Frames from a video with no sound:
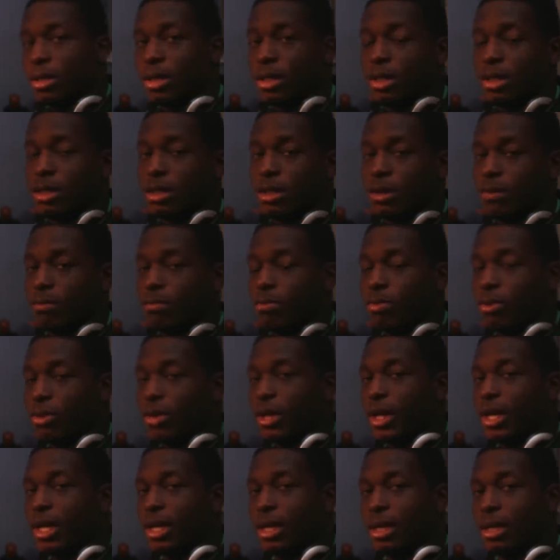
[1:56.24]
it's your
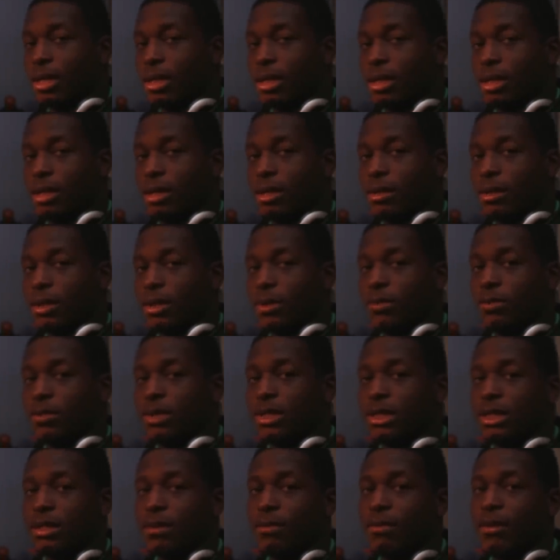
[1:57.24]
boy
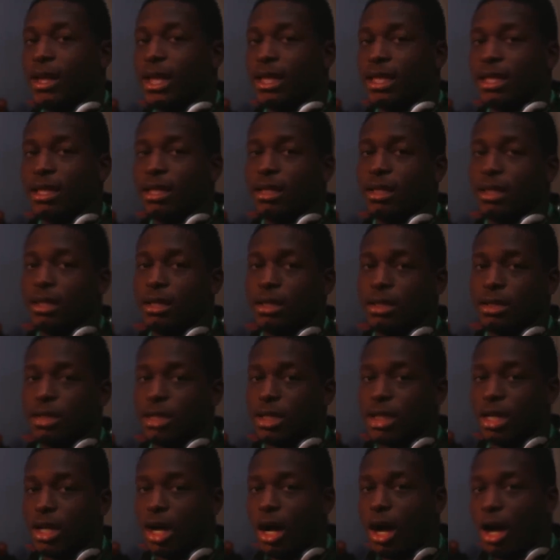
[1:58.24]
Mister Mackie, the
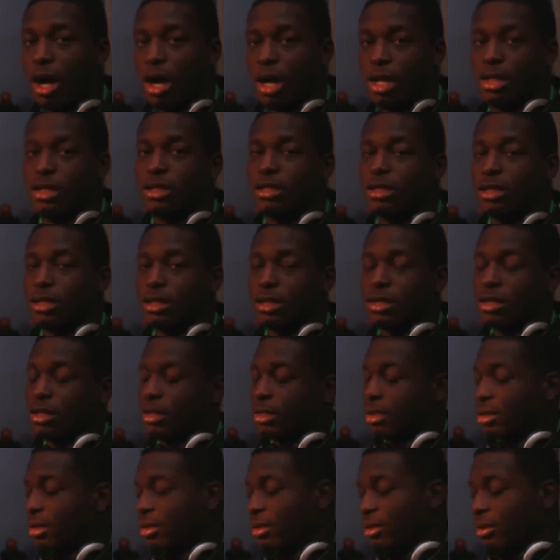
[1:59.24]
god,
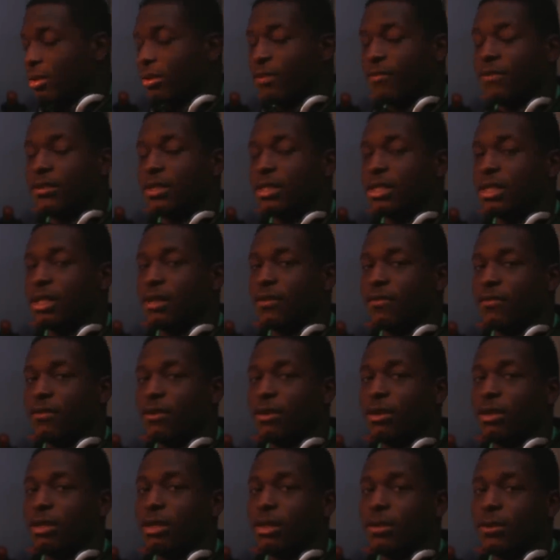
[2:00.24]
obviously
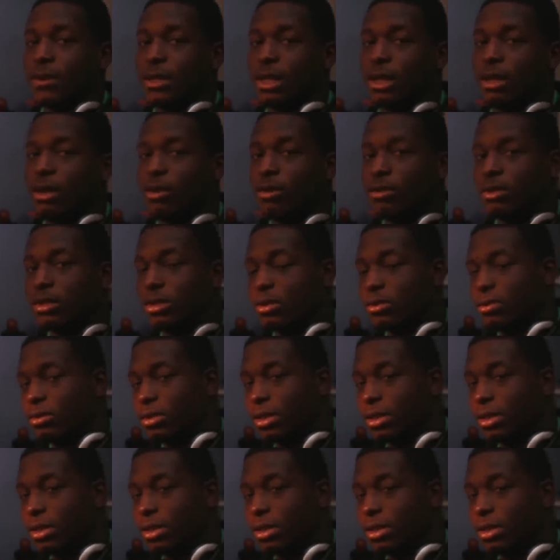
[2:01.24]
throwing up that old school